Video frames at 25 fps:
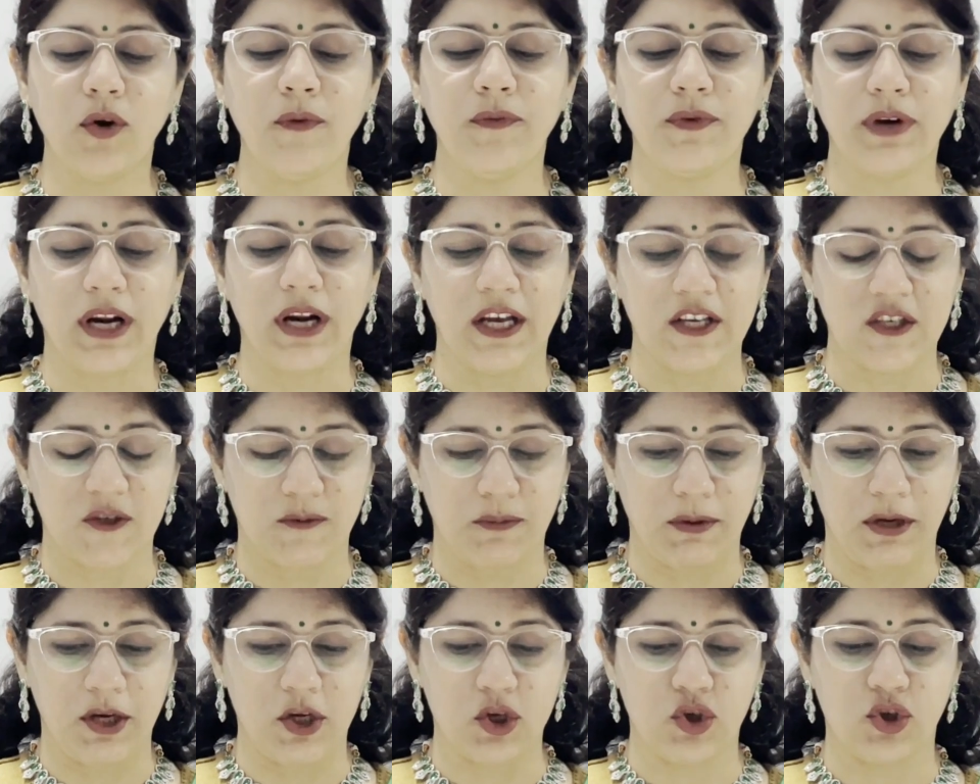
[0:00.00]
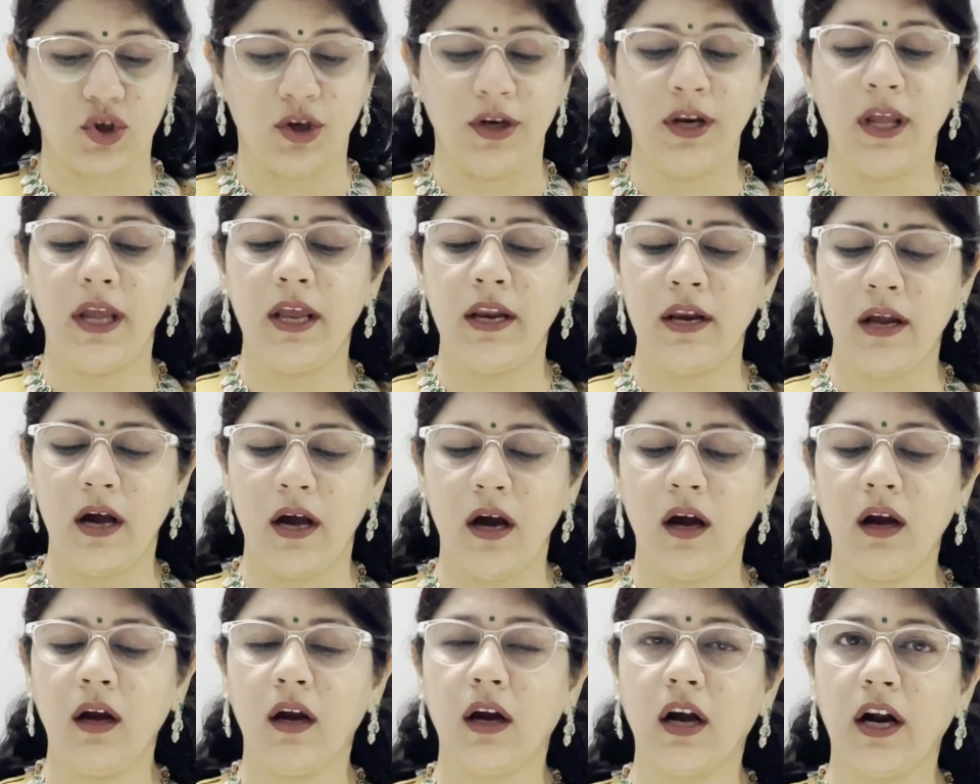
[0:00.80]
of transpiration in
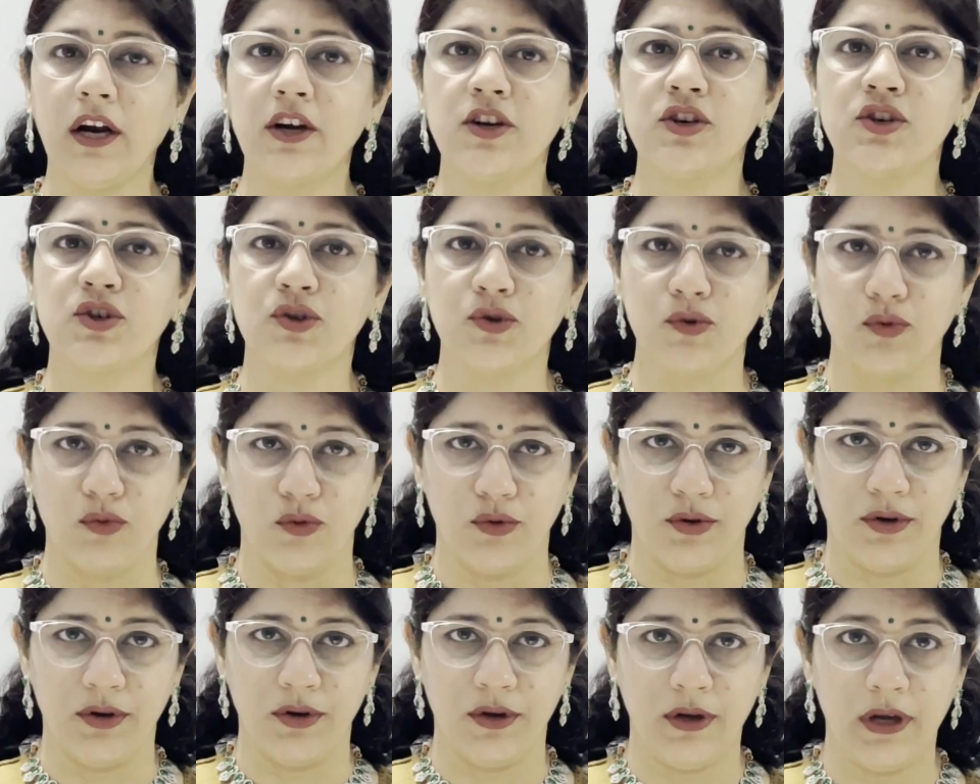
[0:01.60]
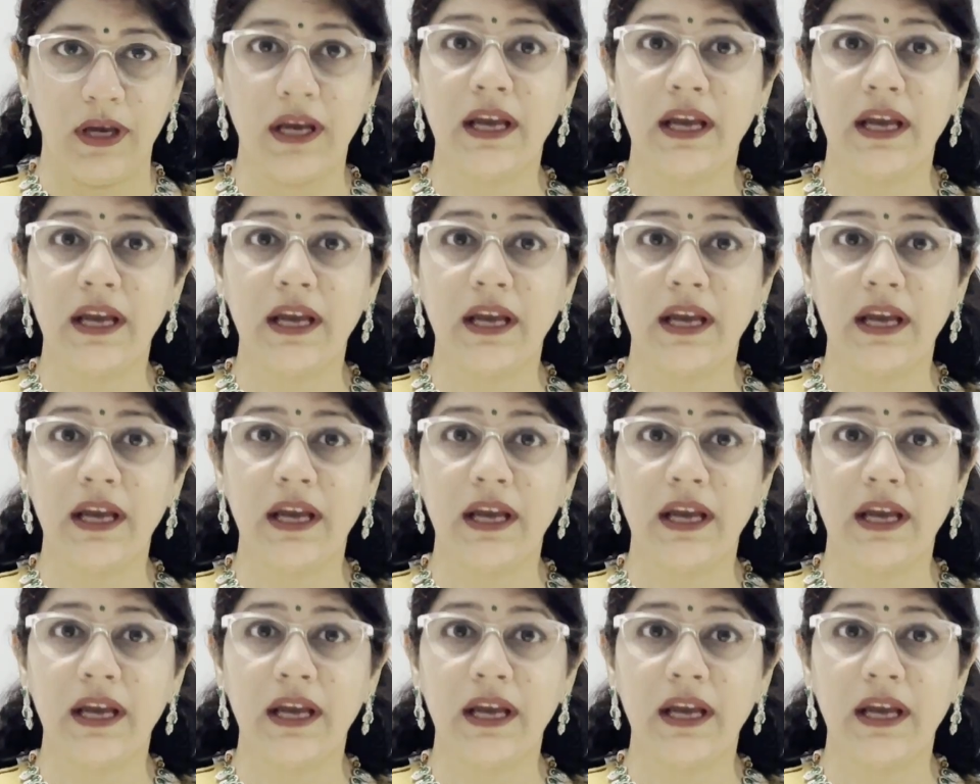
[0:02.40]
a cut shoot.